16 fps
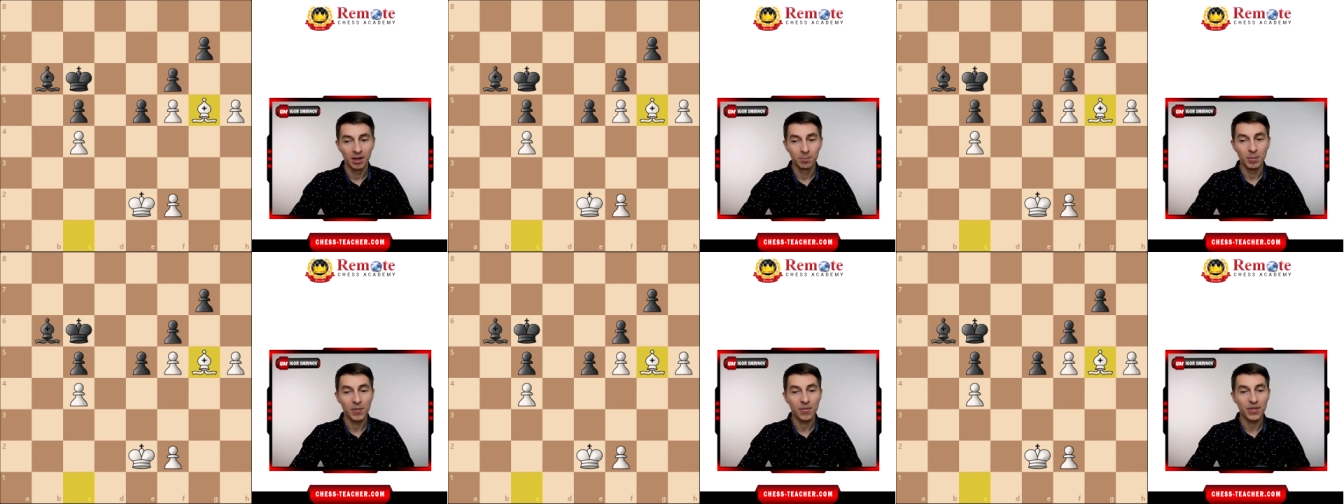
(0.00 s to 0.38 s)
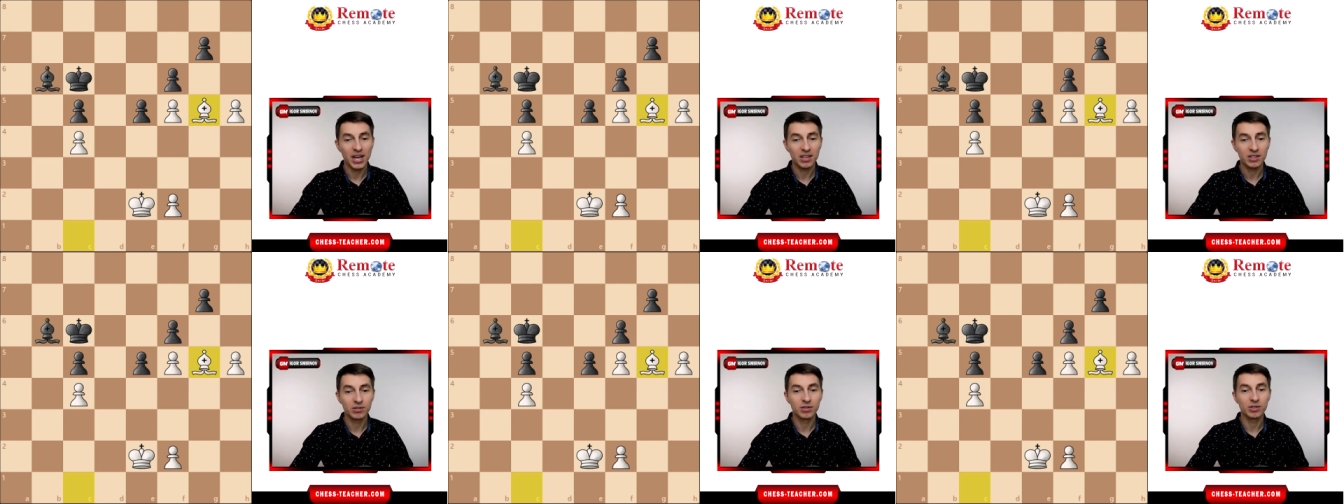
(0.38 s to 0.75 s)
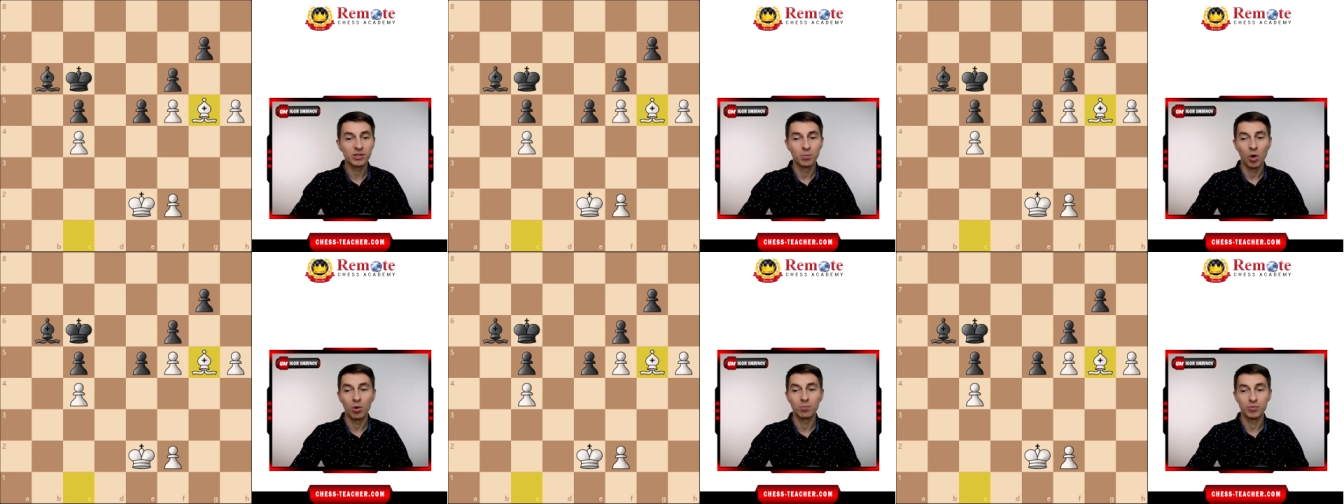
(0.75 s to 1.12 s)
but thanks to this
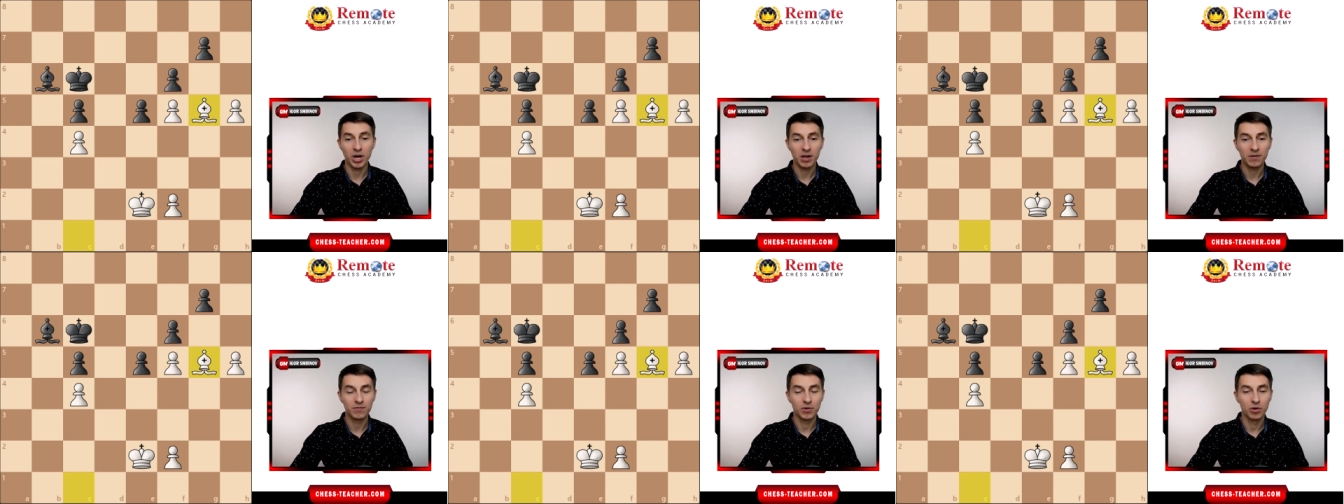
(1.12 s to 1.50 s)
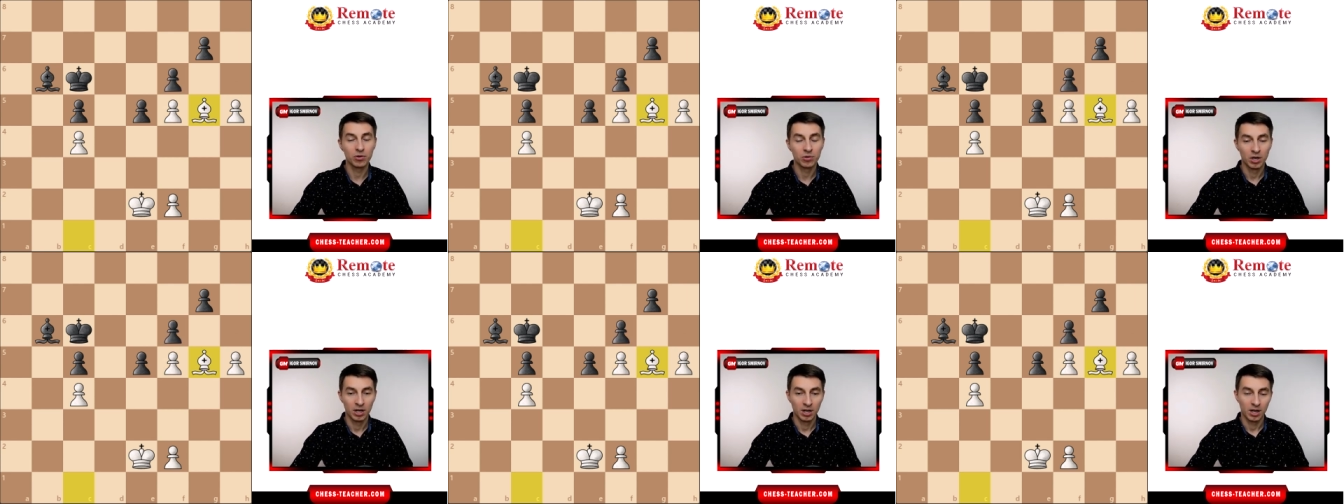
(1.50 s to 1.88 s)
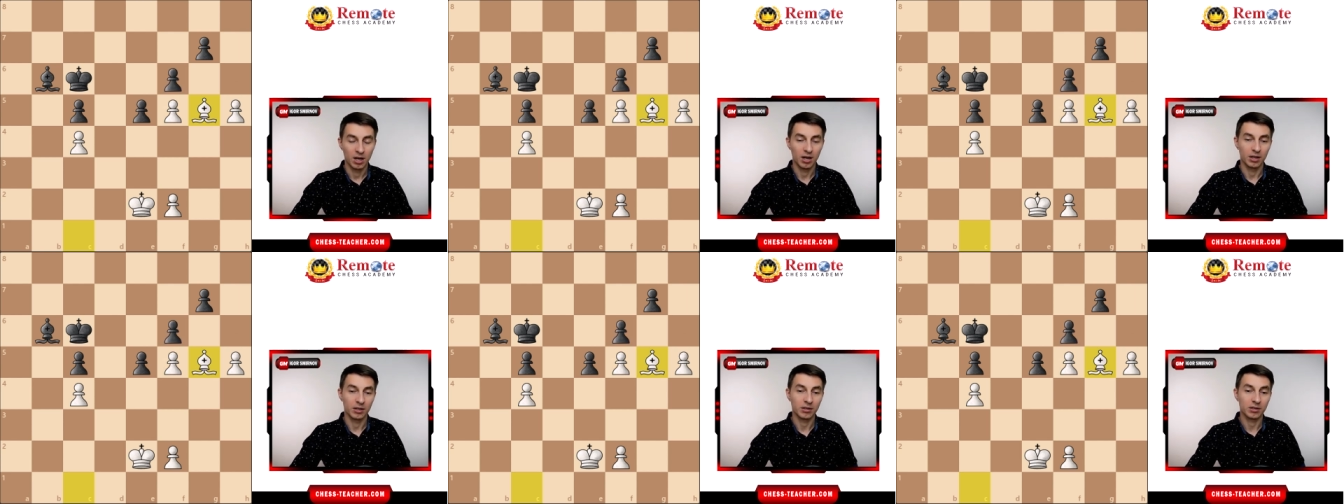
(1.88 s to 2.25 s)
pawn breakthrough,
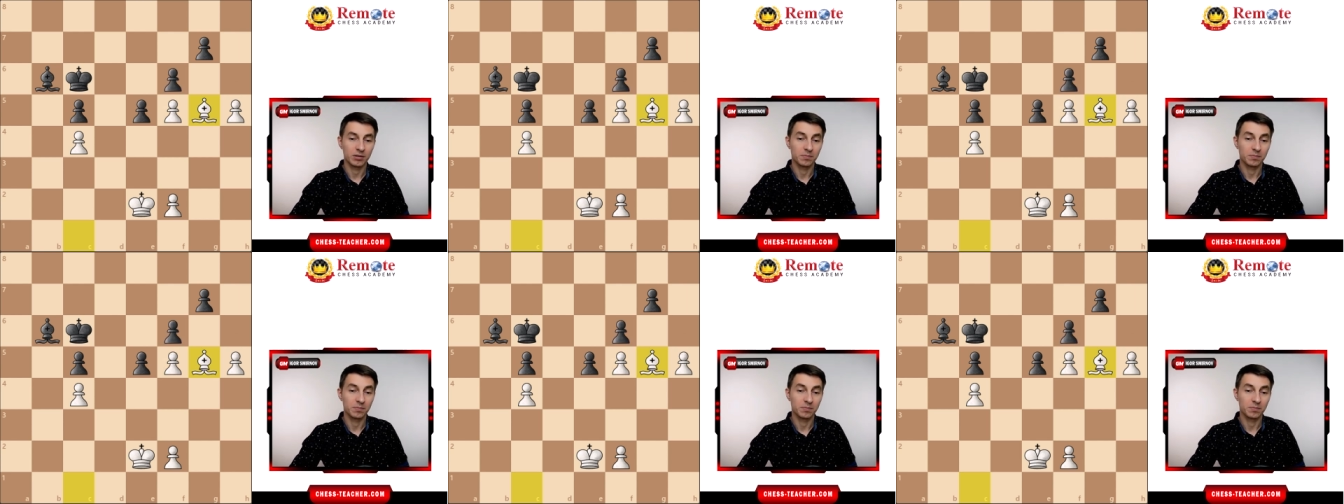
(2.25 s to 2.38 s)
uh,